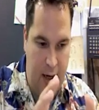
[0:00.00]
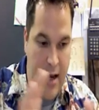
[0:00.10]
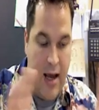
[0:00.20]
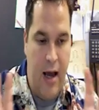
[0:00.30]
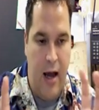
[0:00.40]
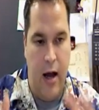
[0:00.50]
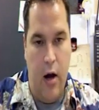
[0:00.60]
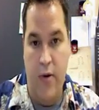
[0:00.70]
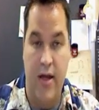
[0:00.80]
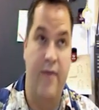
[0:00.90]

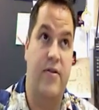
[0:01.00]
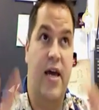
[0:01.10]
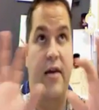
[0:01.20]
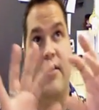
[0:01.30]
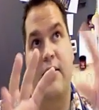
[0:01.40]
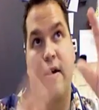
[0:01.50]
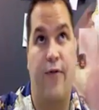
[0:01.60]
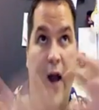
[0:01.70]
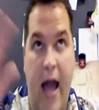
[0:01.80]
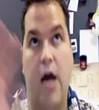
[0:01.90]
and we could even take the
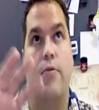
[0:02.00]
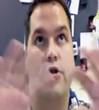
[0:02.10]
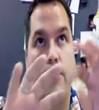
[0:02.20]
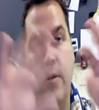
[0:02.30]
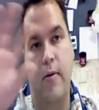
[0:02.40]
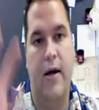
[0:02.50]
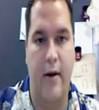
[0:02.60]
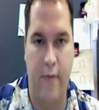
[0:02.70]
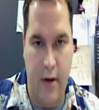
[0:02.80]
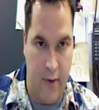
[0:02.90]
different animals and put them into
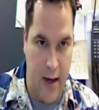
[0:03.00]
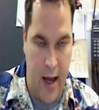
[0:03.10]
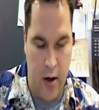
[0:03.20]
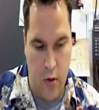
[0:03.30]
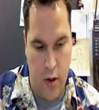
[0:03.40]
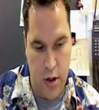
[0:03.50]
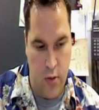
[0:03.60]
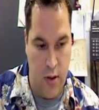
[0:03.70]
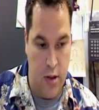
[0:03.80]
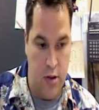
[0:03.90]
different categories. So
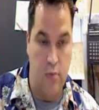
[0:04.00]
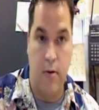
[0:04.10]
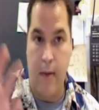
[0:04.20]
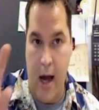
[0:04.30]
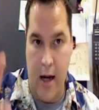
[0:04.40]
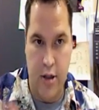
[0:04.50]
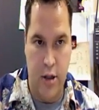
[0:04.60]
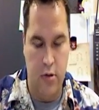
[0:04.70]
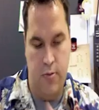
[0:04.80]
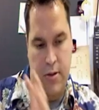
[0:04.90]
we could do mammalogy,
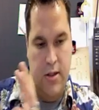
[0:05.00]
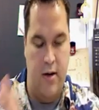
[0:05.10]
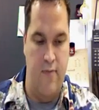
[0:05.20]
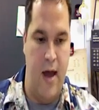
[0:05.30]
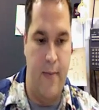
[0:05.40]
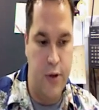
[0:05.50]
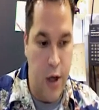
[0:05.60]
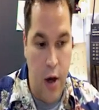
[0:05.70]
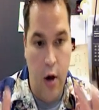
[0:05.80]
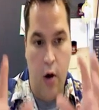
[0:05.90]
which would be the study of mammals,
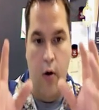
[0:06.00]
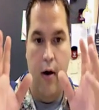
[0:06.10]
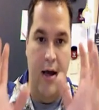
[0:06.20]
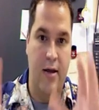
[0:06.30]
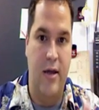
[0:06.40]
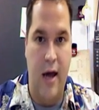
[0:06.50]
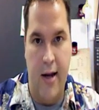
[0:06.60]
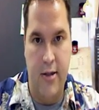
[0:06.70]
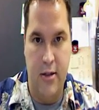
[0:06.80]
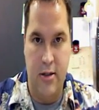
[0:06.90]
or
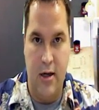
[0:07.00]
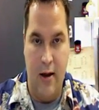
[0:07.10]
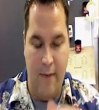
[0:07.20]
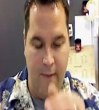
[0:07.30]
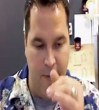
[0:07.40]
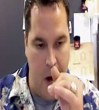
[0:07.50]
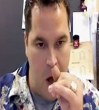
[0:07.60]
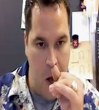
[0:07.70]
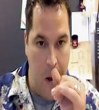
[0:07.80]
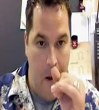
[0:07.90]
ichthyology, the study of
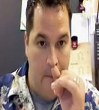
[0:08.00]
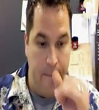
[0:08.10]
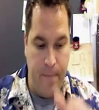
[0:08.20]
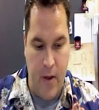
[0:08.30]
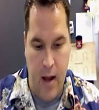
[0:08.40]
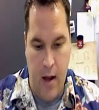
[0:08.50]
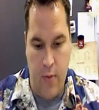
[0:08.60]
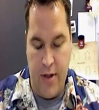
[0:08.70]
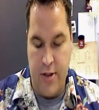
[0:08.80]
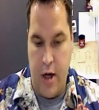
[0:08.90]
fish.
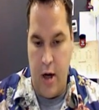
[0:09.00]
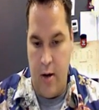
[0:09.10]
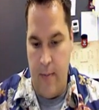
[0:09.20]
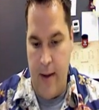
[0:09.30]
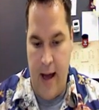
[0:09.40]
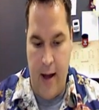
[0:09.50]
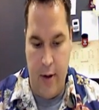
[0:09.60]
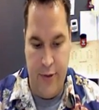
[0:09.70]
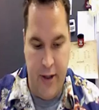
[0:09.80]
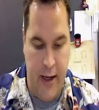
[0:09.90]
We could talk about